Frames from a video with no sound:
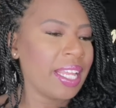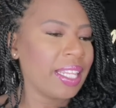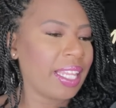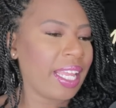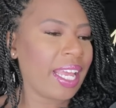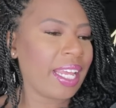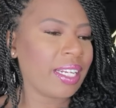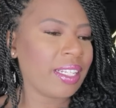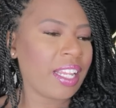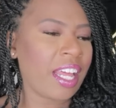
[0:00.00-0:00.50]

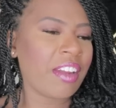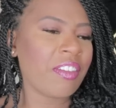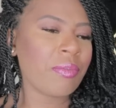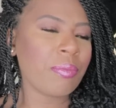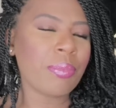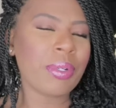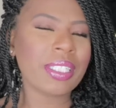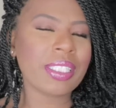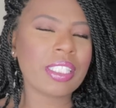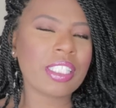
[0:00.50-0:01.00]
They had a lot of
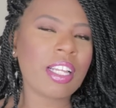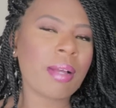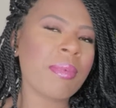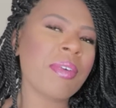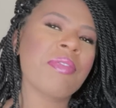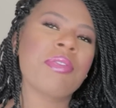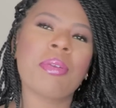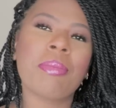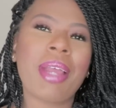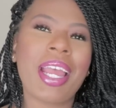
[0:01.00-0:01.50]
them, but some
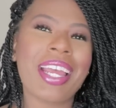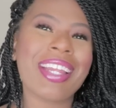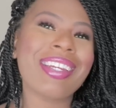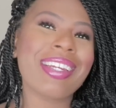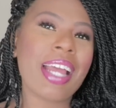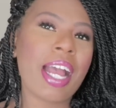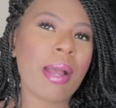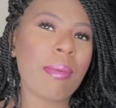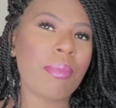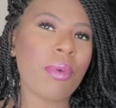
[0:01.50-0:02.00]
of them
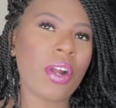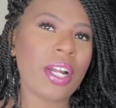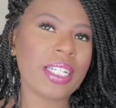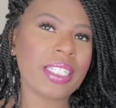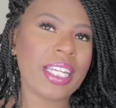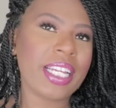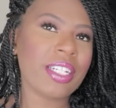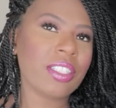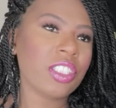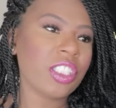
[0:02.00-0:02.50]
had not
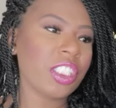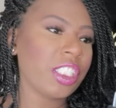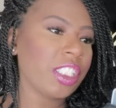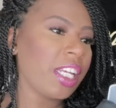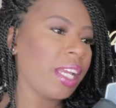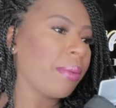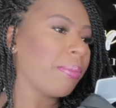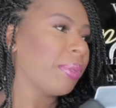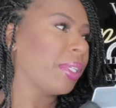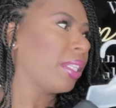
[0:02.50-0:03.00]
marked down just
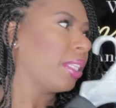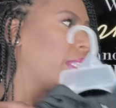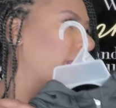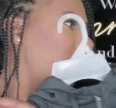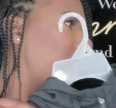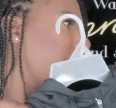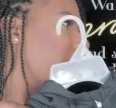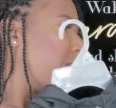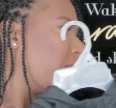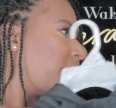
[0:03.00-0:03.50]
yet, but
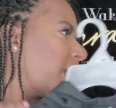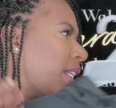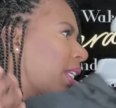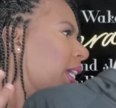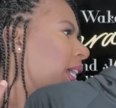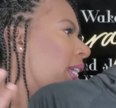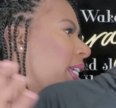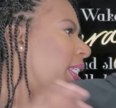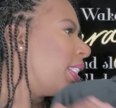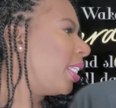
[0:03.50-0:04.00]
this one
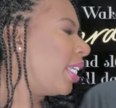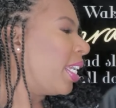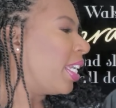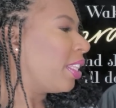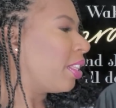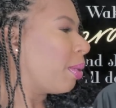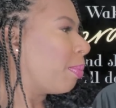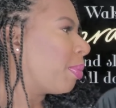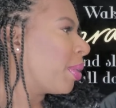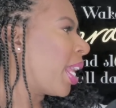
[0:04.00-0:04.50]

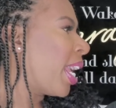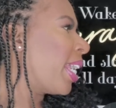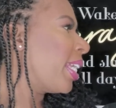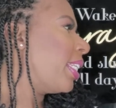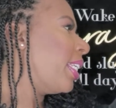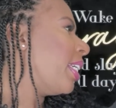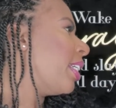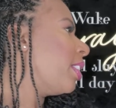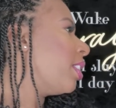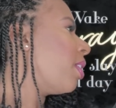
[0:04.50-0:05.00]
did, the black
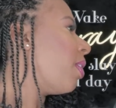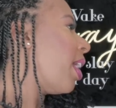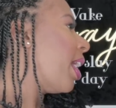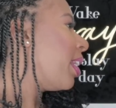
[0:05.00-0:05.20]
did, so